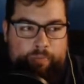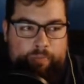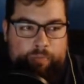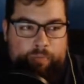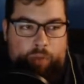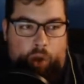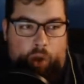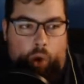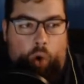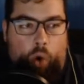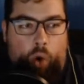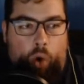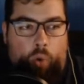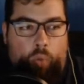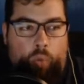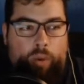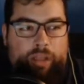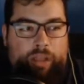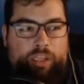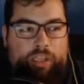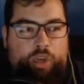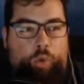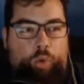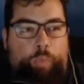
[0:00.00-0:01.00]
Oh,
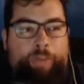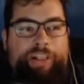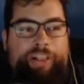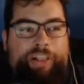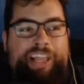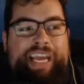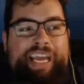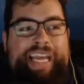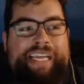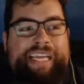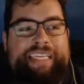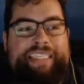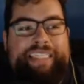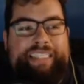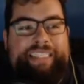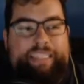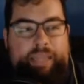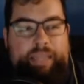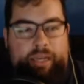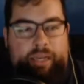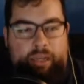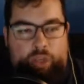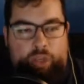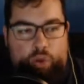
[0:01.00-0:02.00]
will you please?
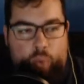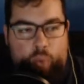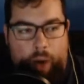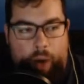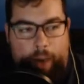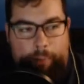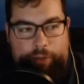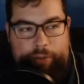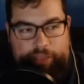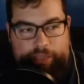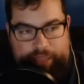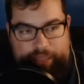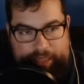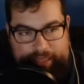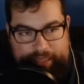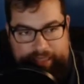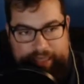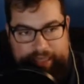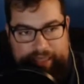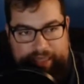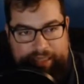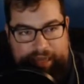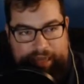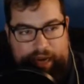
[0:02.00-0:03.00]
You are
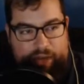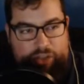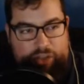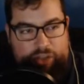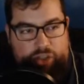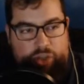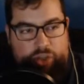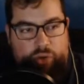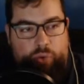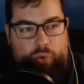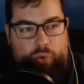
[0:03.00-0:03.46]
persistent, aren't you?